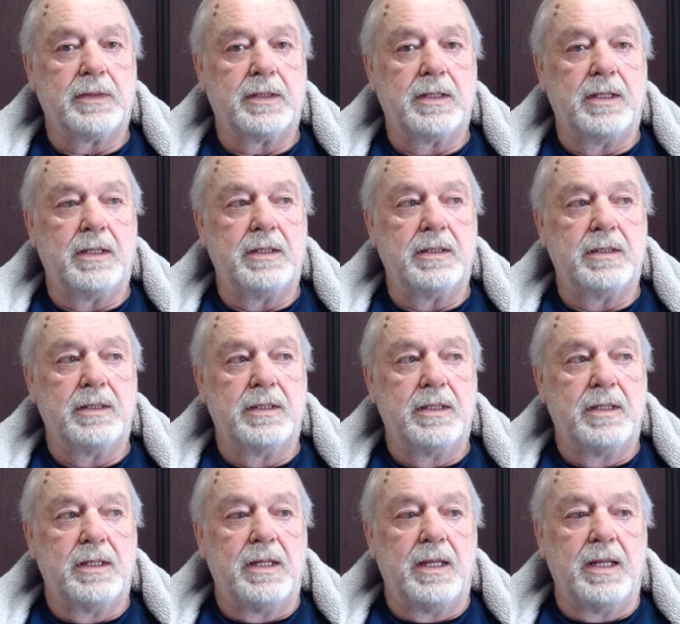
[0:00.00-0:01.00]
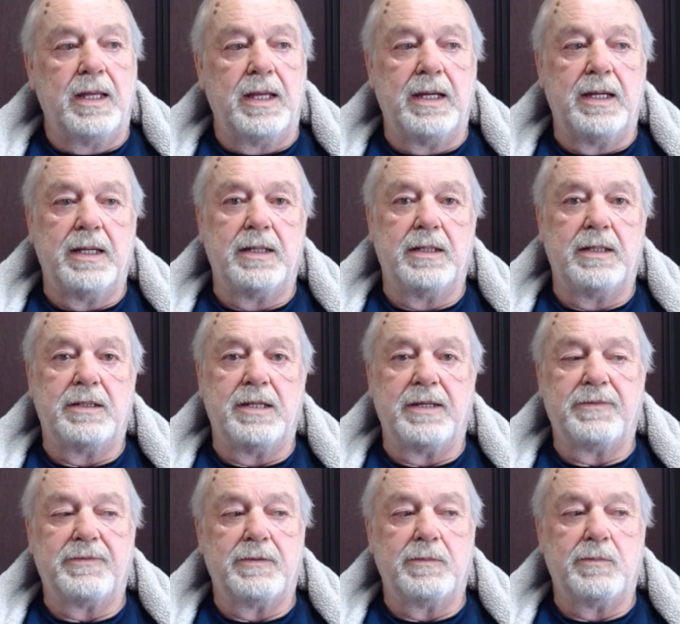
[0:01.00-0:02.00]
okay. And it
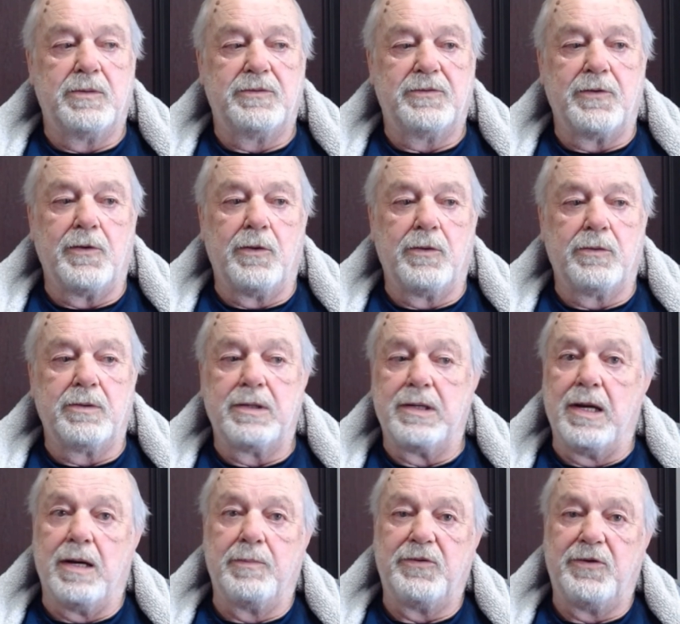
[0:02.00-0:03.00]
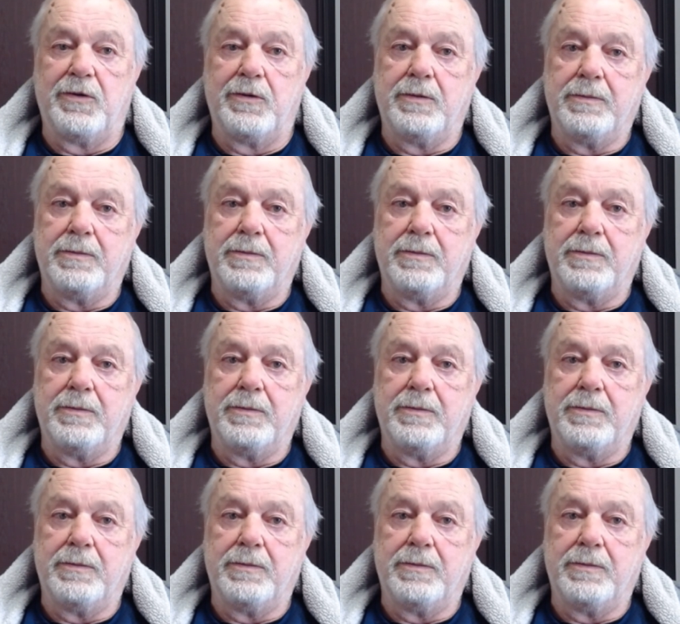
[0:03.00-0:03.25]
takes what's called gumption.